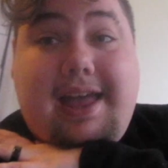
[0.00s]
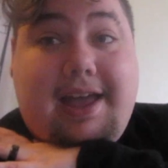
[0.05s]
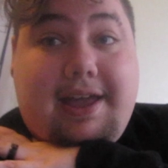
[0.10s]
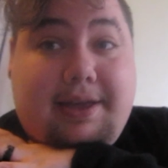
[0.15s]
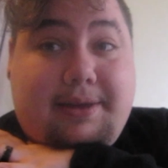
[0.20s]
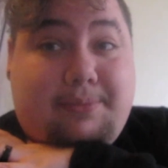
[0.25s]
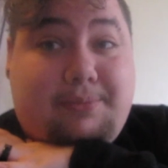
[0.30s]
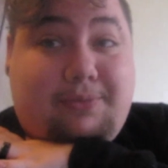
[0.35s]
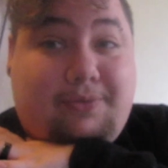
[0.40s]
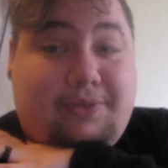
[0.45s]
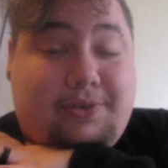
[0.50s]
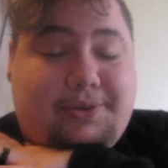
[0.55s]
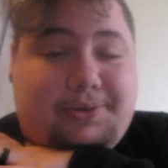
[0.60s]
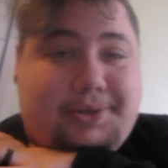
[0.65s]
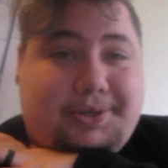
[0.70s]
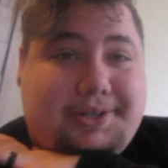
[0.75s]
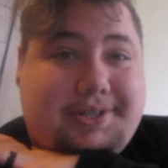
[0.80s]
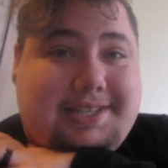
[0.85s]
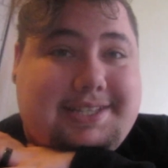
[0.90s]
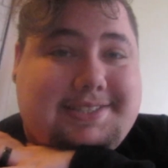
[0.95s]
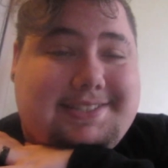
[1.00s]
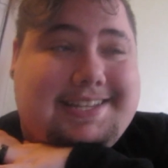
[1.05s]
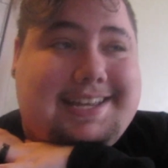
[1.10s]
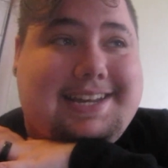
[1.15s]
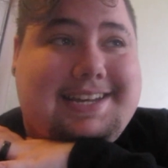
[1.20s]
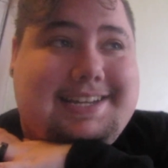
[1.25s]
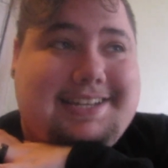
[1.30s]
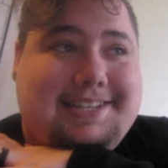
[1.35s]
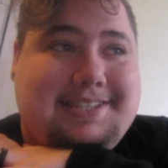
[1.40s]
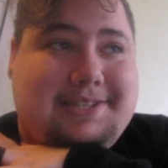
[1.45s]
I'm very
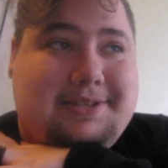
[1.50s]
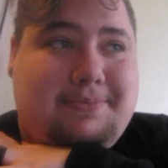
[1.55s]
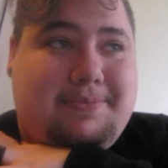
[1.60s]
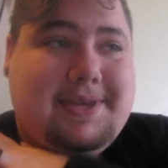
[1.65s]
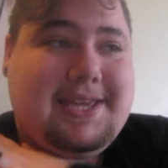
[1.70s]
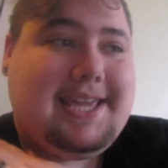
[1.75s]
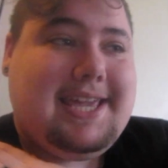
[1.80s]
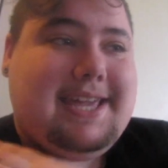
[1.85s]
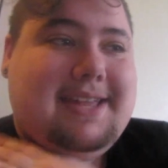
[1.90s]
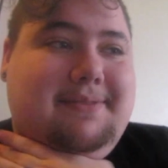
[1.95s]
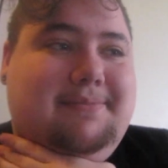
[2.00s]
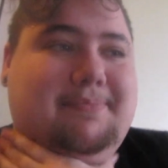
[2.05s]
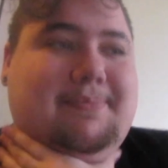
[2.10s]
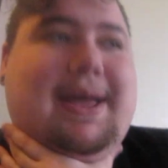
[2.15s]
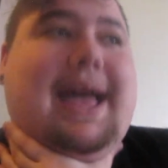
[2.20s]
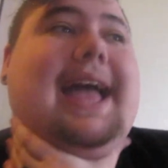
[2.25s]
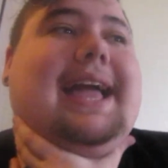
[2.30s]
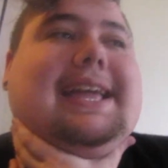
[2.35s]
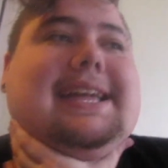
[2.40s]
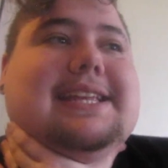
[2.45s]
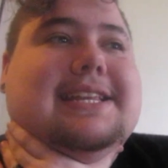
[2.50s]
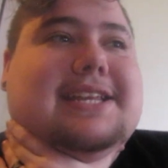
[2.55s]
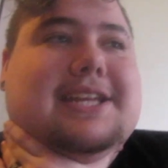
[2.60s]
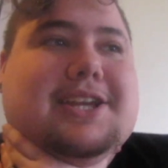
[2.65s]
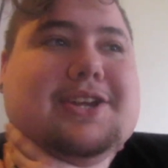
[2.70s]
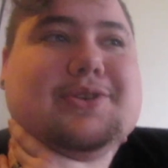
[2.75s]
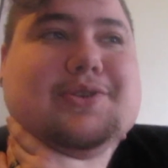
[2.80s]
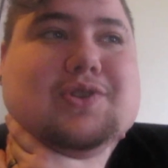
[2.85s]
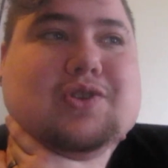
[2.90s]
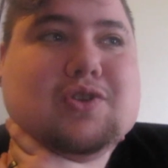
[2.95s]
excited to be getting back into
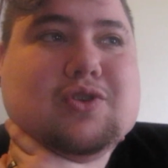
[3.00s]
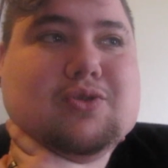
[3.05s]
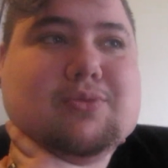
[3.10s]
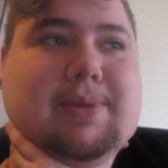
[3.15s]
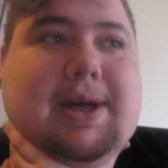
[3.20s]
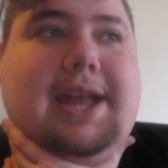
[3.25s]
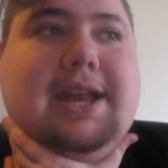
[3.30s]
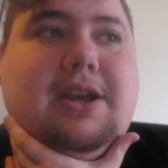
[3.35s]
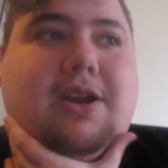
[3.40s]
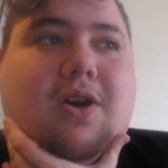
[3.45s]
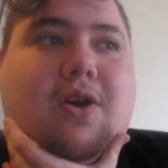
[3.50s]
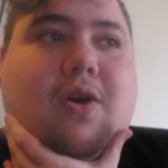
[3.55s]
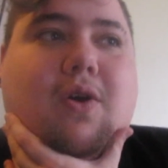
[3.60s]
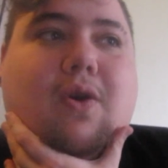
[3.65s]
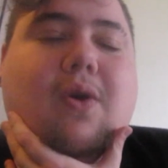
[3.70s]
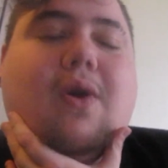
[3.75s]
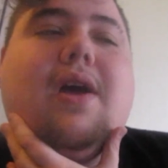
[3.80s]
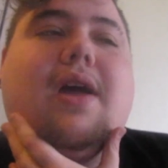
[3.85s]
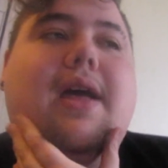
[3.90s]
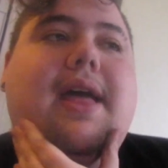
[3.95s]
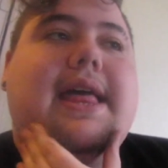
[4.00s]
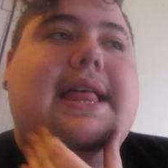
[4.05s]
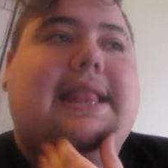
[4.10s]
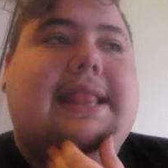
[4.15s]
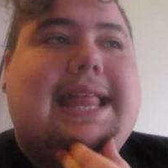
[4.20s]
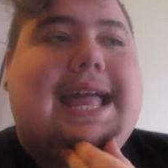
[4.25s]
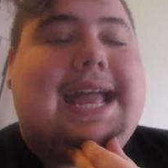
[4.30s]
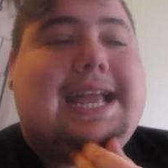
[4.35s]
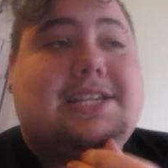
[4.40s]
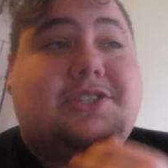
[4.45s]
YouTube I know
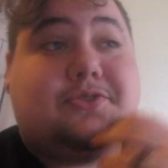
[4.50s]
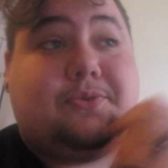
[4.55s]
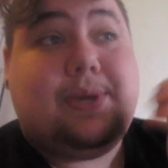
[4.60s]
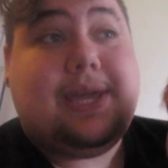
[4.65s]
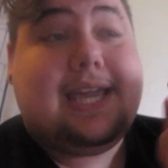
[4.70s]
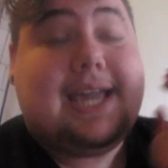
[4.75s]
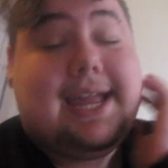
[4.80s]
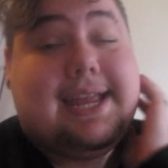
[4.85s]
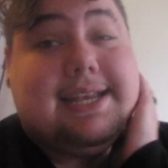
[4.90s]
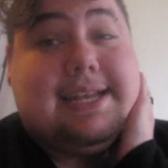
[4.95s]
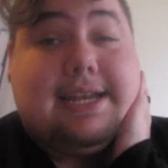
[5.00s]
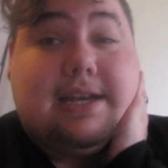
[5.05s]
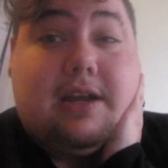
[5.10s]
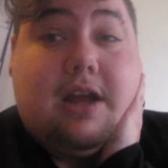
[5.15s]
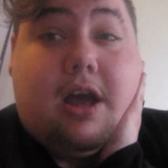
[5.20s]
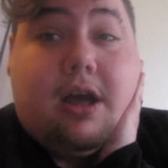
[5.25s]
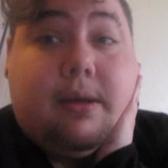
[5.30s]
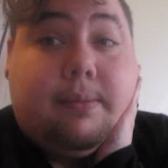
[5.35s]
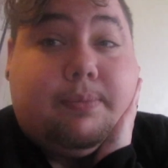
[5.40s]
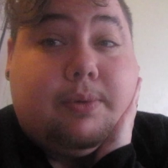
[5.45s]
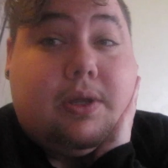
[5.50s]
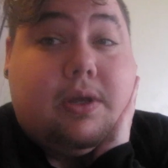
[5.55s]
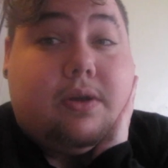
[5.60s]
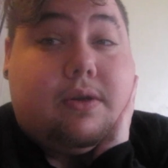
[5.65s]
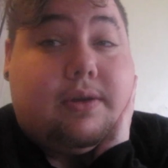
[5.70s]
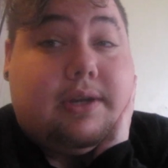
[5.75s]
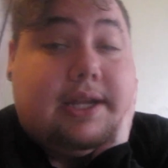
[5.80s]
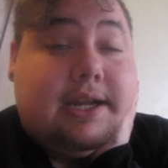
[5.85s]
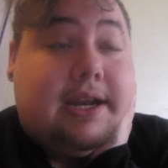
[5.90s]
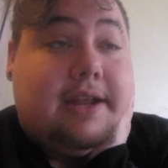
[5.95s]
last week I didn't
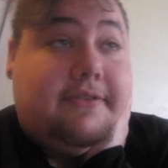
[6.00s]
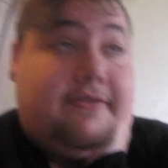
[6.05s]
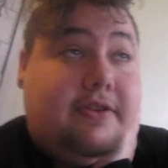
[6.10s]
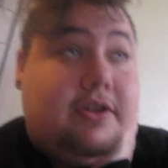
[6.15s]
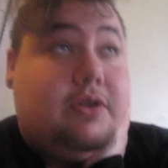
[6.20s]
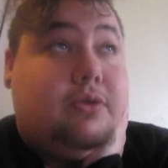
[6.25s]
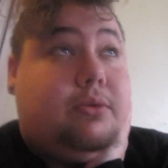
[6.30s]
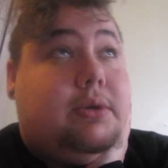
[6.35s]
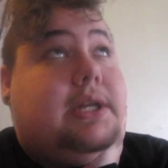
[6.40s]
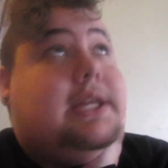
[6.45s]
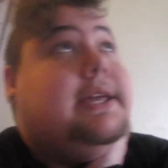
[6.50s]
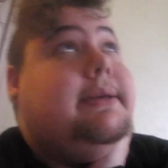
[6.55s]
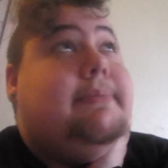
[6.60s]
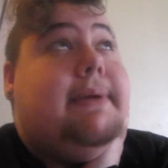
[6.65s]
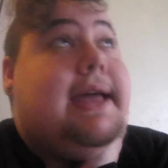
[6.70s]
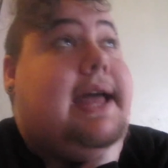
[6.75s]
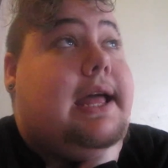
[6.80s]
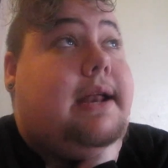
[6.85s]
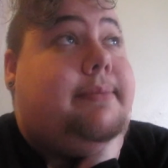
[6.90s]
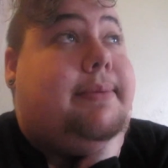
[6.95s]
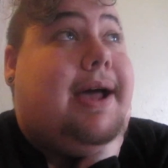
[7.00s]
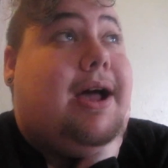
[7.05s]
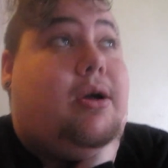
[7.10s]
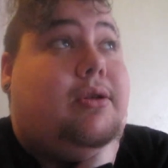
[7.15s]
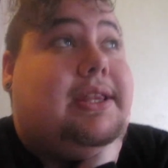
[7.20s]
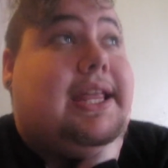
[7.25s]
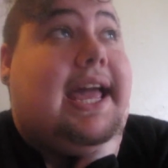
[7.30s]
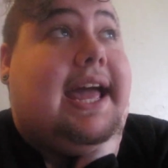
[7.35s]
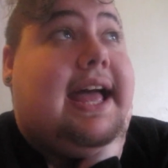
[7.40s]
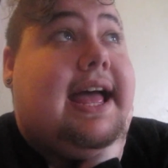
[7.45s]
upload and I feel really bad
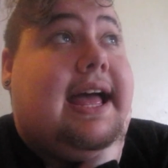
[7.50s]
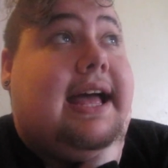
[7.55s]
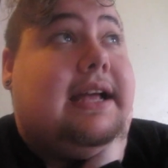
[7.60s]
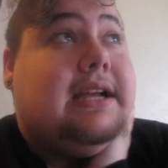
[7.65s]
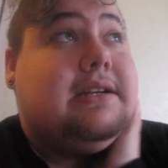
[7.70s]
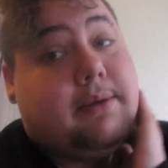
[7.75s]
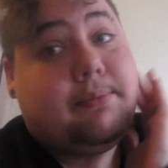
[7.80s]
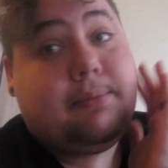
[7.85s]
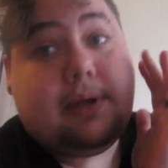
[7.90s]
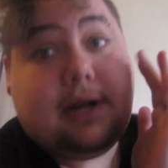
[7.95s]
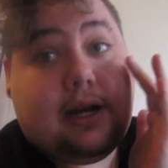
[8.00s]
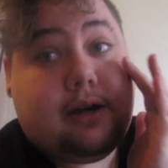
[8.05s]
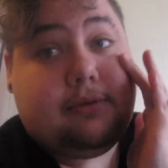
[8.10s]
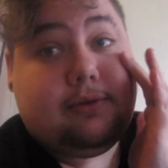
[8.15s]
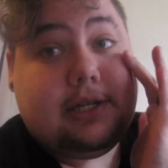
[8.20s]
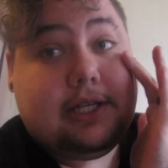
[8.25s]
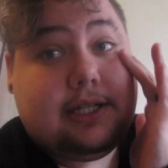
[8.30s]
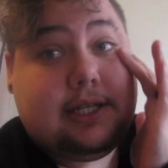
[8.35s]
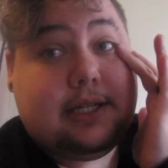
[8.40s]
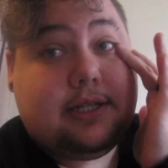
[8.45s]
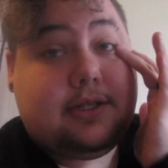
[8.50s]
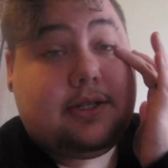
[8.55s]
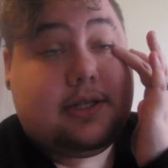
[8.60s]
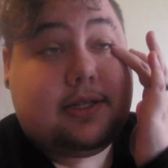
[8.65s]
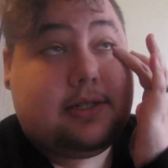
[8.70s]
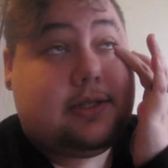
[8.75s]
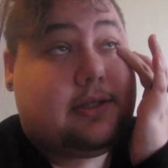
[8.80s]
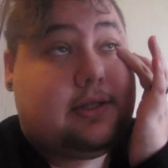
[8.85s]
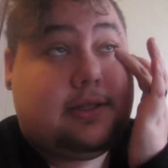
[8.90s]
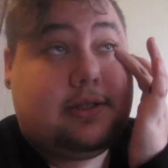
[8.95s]
about that but I really
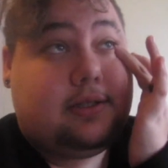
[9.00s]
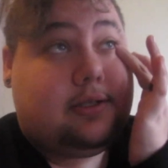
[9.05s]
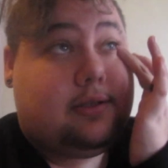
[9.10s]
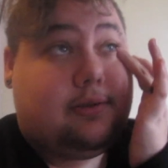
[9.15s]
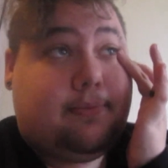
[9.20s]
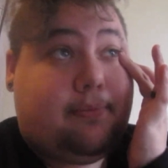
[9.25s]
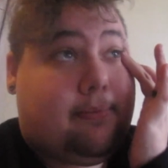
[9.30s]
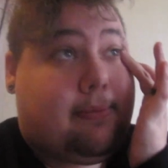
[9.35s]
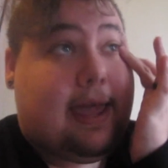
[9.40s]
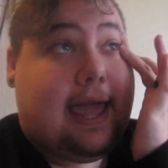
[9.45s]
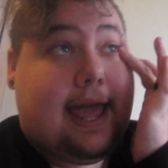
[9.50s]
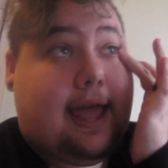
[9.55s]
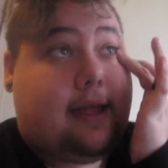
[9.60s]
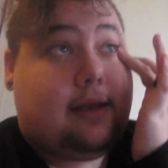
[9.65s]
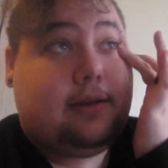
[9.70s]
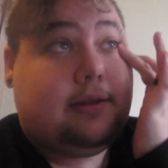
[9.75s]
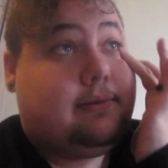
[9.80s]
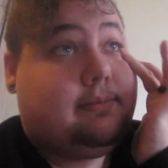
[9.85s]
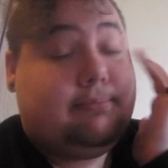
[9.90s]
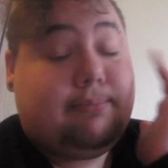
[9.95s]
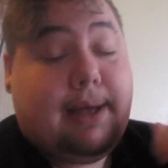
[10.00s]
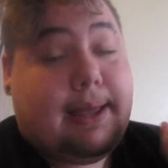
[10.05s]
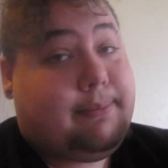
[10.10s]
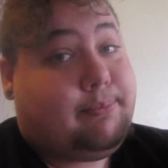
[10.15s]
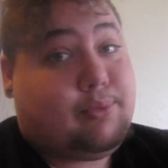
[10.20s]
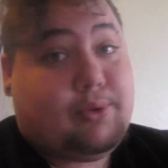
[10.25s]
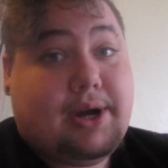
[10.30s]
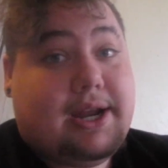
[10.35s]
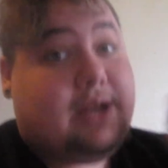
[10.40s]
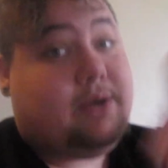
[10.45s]
just man my
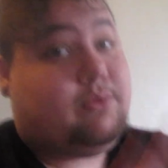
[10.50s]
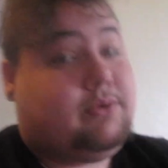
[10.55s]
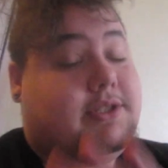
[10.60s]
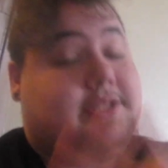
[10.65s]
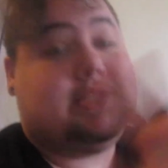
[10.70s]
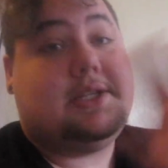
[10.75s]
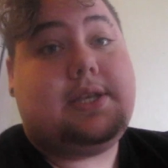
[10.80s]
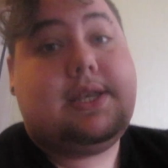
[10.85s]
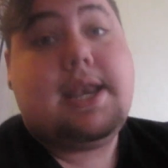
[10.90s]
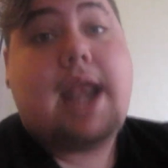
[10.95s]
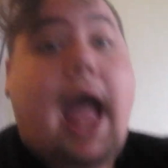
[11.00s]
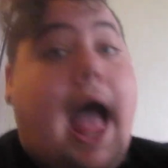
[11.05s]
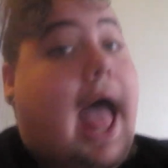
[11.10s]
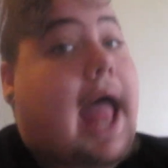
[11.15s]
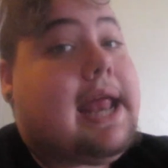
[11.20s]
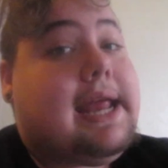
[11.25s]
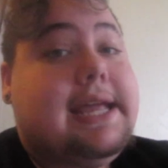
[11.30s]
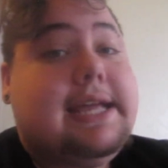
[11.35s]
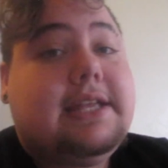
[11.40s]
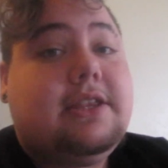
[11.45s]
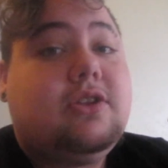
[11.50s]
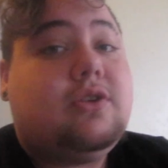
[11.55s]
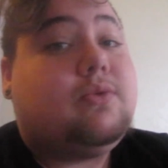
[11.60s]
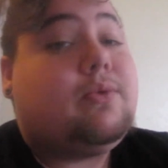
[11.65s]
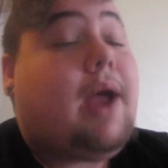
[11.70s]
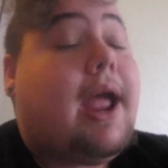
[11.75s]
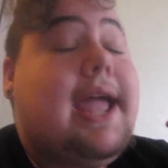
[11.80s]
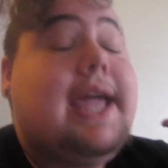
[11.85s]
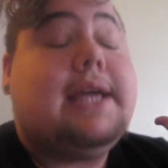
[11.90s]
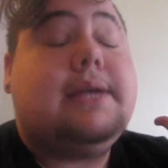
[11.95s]
brain was not in the
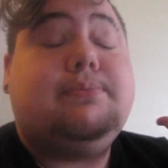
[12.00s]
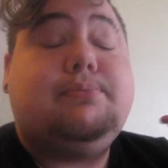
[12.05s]
right